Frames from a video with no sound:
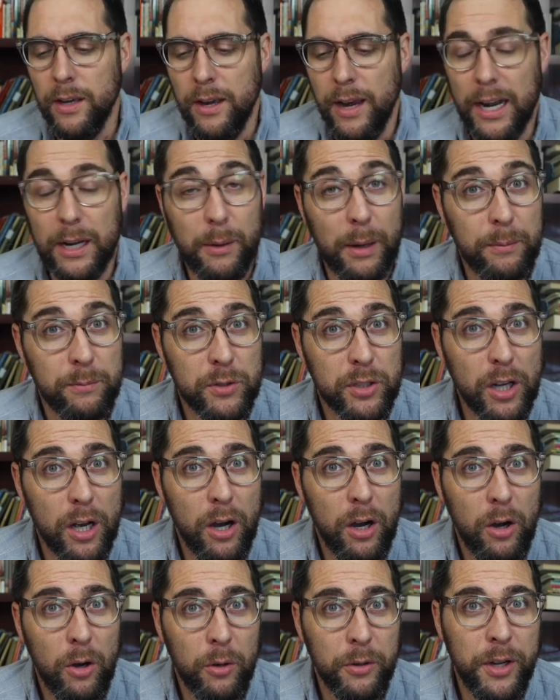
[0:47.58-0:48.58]
Anyway,
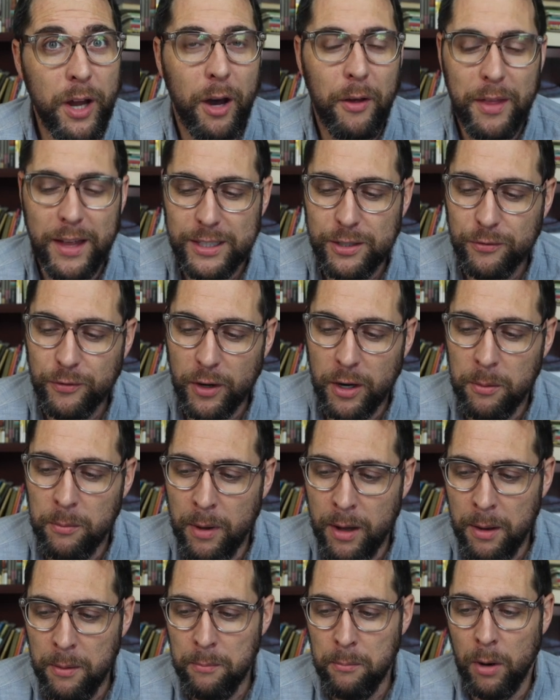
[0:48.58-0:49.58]
so no, that's
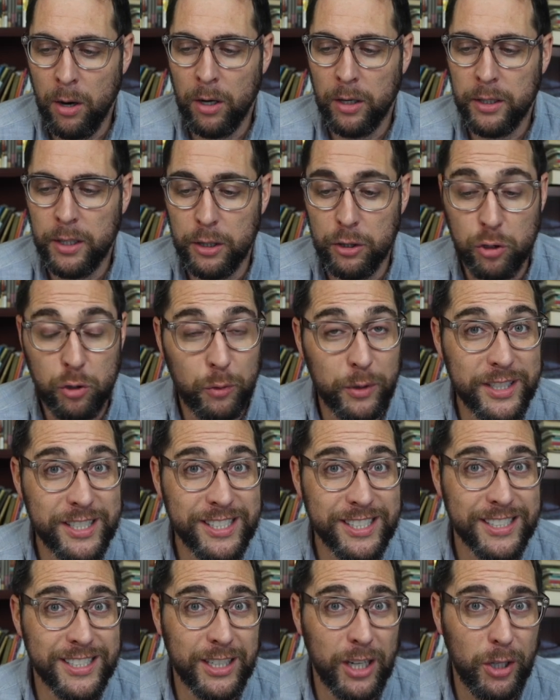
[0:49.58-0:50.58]
from Mark
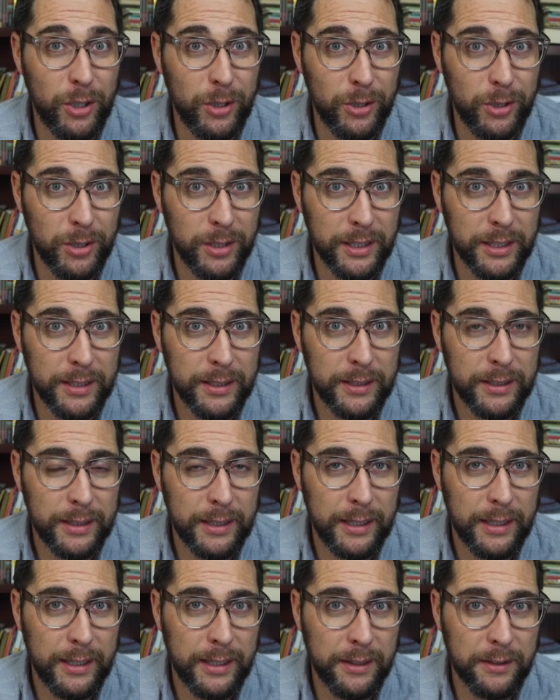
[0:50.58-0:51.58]
Driscoll,
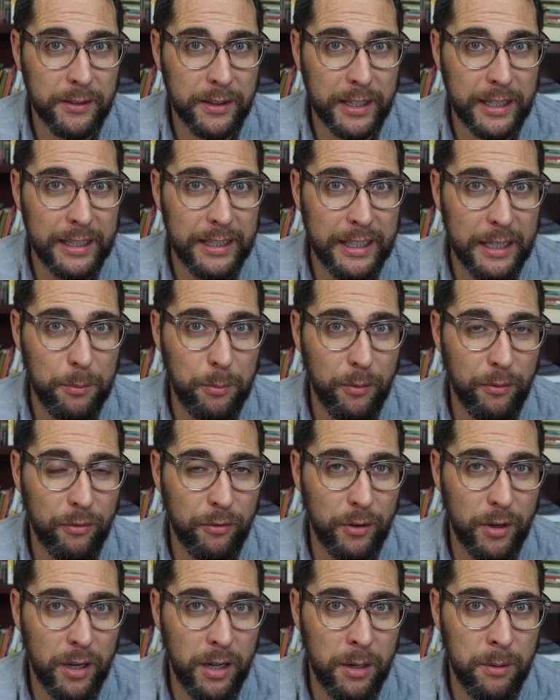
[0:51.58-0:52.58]
uh, the clip
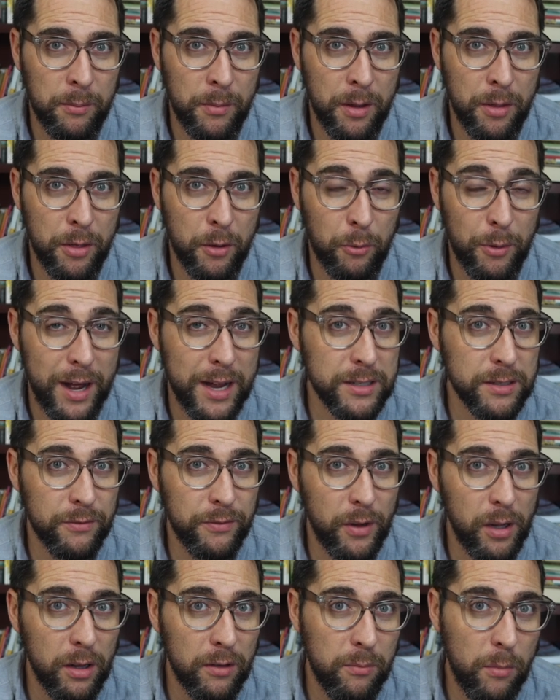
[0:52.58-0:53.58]
from The Rise and
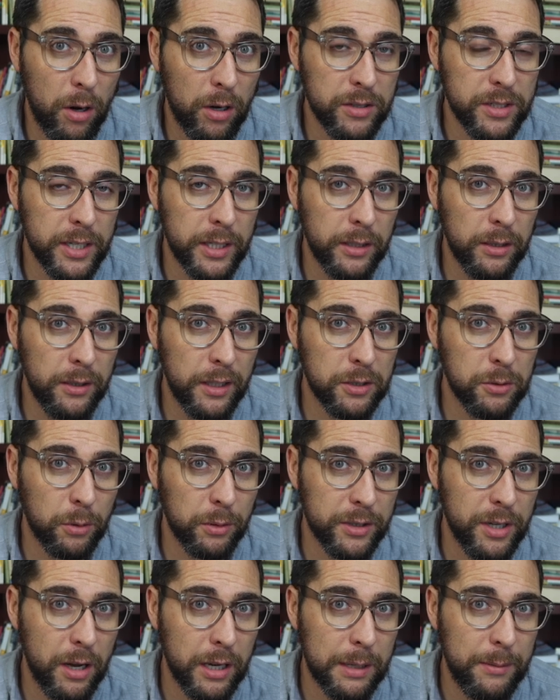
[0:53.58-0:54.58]
Fall of Mars Hill. That's what
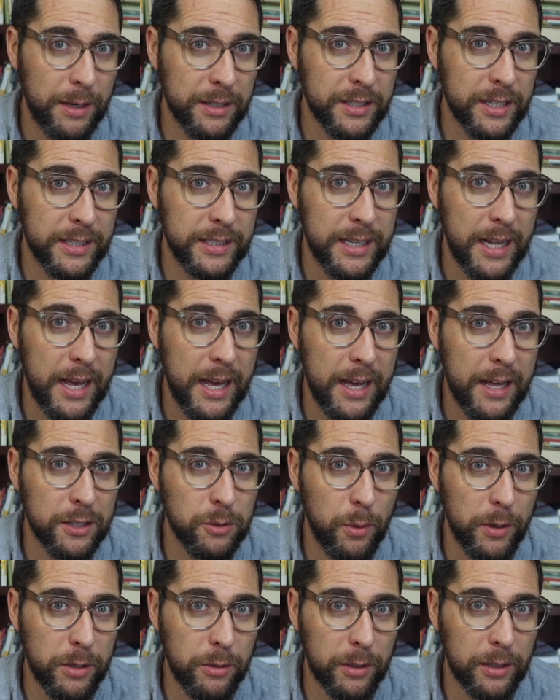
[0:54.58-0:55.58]
we're talking about today.
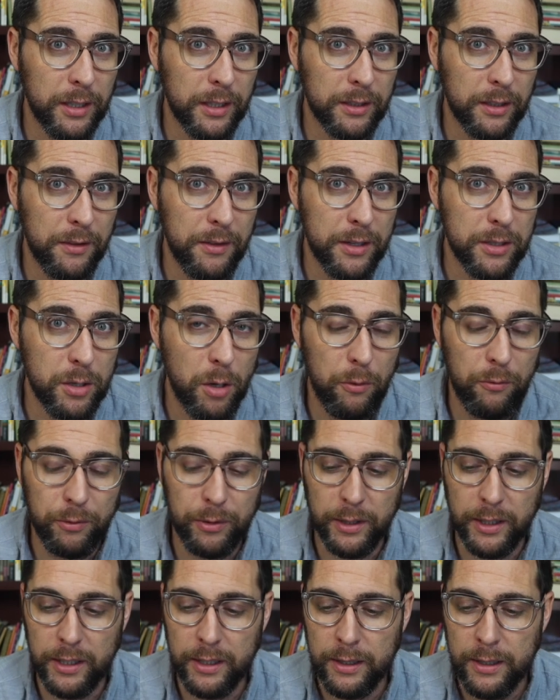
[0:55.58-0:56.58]
That's why you clicked on this,
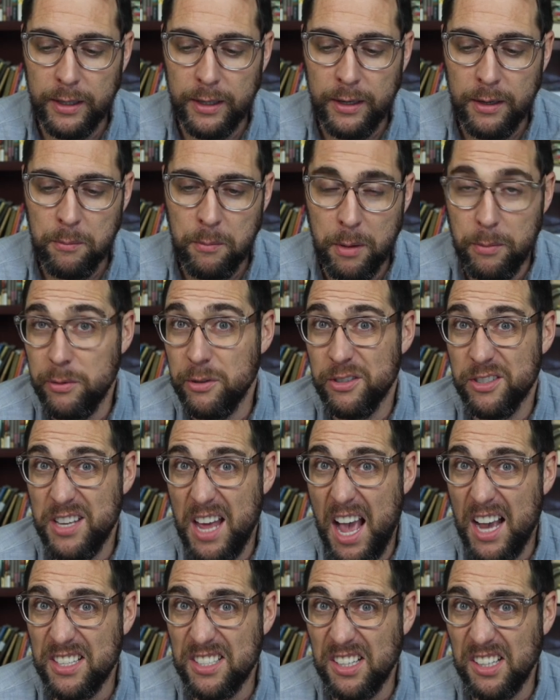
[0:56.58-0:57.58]
hopefully. Maybe you just
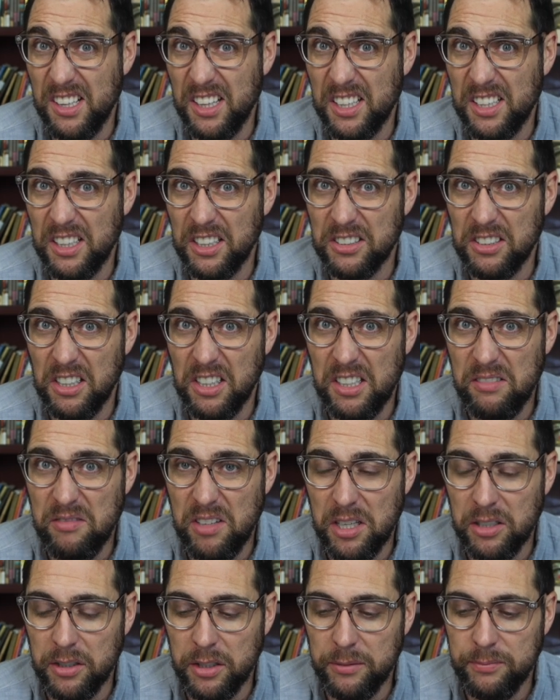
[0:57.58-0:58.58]
accidentally clicked on it.
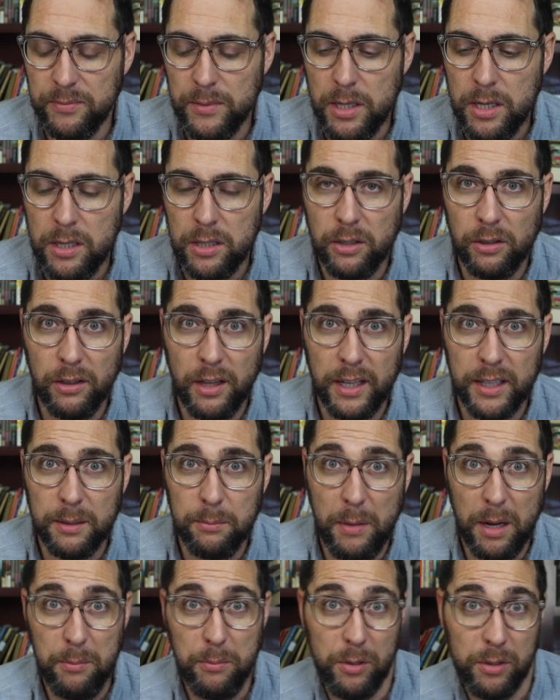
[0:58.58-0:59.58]
I don't know you like
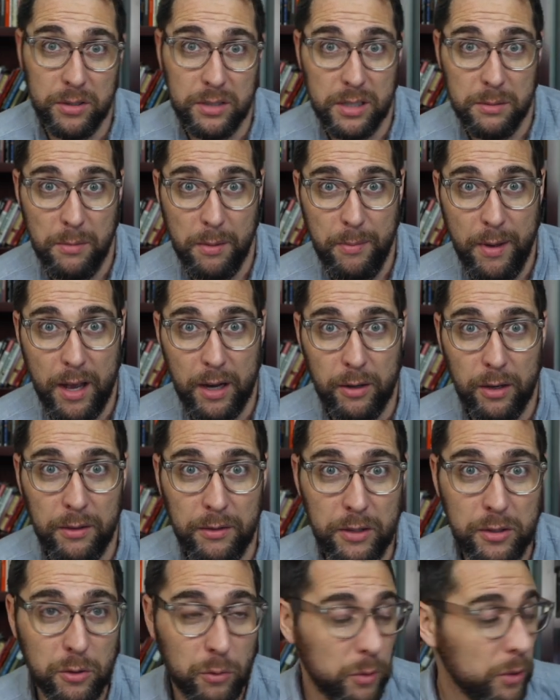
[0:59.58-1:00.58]
my books in the background.
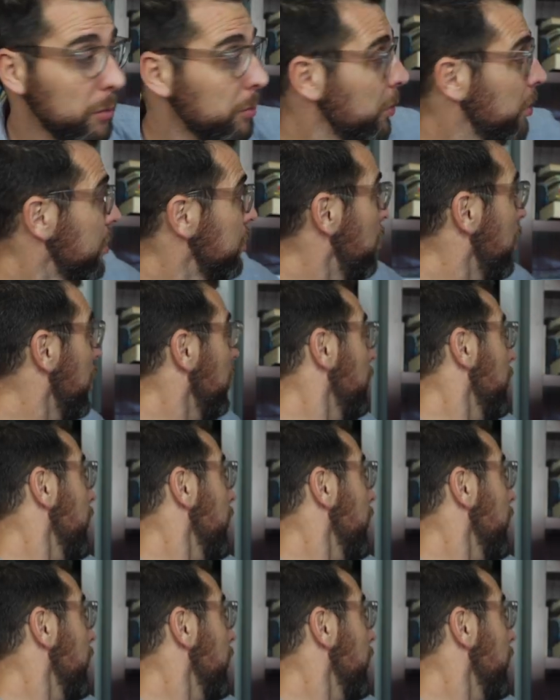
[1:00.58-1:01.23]
These are real books, by the